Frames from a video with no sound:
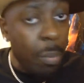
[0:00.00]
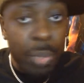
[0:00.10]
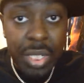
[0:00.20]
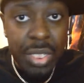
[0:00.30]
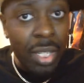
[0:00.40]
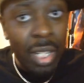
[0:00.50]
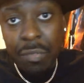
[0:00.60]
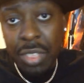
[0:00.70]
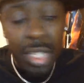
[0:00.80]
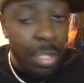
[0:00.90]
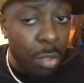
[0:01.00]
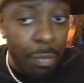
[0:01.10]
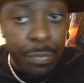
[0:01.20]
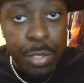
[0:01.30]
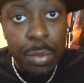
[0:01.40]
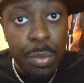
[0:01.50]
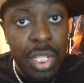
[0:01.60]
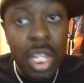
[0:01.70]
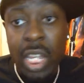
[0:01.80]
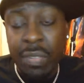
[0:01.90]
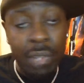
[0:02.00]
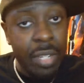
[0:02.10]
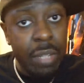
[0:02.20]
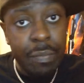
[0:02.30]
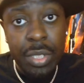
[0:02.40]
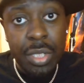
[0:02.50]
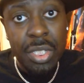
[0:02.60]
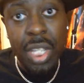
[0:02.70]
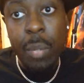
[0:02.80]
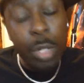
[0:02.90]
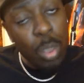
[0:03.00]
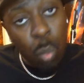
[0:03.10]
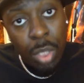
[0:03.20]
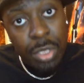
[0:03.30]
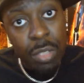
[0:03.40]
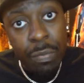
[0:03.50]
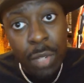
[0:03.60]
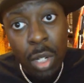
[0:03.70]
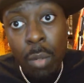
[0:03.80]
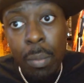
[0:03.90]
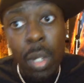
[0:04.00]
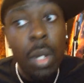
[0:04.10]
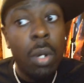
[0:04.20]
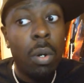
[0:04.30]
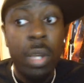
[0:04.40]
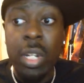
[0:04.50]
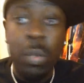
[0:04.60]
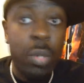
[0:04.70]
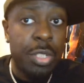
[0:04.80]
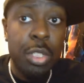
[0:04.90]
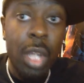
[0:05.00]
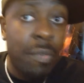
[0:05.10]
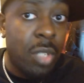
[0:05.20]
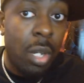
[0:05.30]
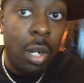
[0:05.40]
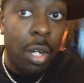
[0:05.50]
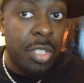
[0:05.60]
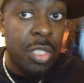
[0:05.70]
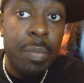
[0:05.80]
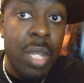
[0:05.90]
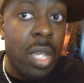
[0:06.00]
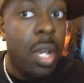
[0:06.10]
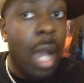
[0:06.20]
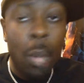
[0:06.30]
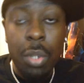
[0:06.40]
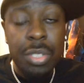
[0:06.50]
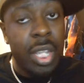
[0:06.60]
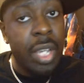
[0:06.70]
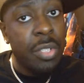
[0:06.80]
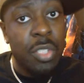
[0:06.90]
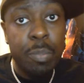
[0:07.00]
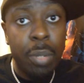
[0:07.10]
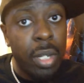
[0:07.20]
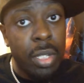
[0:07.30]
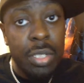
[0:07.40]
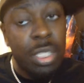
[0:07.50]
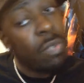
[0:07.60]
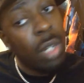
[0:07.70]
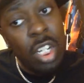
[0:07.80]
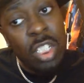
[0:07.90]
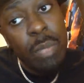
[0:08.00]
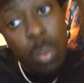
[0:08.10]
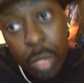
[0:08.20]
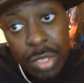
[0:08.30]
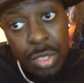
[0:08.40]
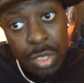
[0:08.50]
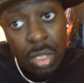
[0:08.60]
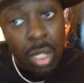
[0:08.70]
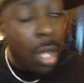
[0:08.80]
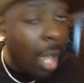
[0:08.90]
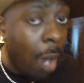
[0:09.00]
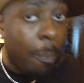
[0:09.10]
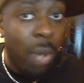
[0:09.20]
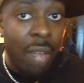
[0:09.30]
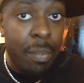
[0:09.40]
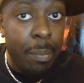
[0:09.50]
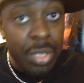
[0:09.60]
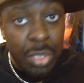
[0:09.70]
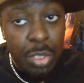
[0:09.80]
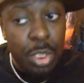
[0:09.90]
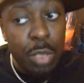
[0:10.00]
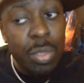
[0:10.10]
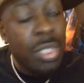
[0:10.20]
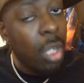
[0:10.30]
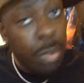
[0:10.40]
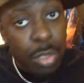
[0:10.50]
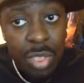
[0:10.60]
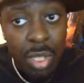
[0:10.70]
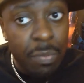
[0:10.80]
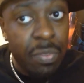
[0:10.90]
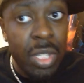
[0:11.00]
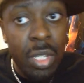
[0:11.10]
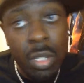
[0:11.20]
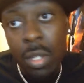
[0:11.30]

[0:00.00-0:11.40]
Please, I'd love to hear your views. If you have anything to say when you watch the film, or any question you have to ask me, I won't say any spoilers. If you ask me a question, I'll private message you and tell you something.